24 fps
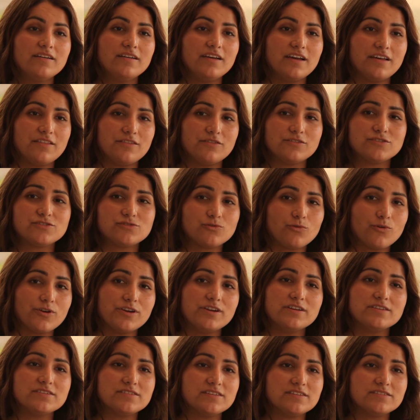And the
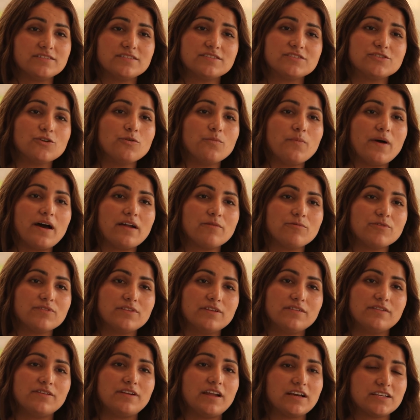soreness isn't so bad
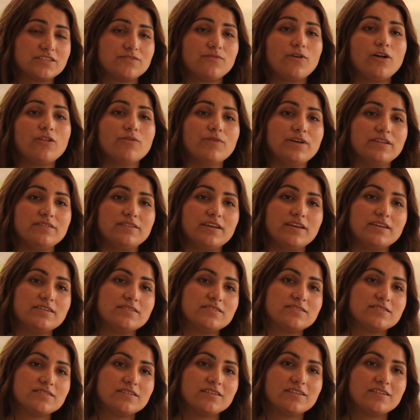within the next following days.